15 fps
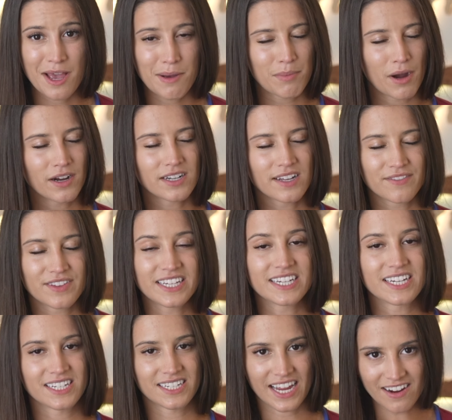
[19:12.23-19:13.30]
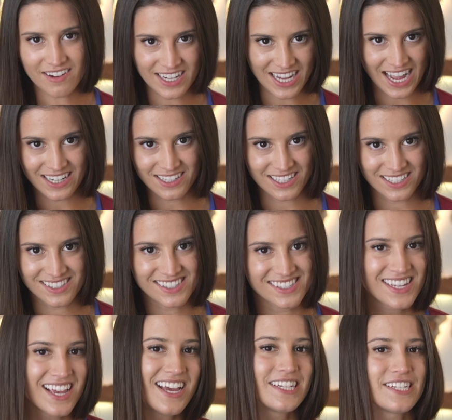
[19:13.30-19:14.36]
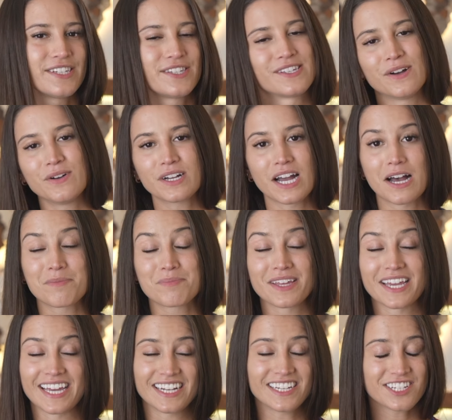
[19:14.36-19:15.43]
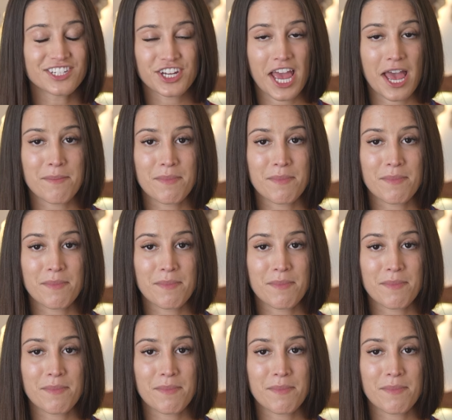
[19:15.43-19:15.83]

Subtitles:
part of the Canary Islands, to soak up the hidden gem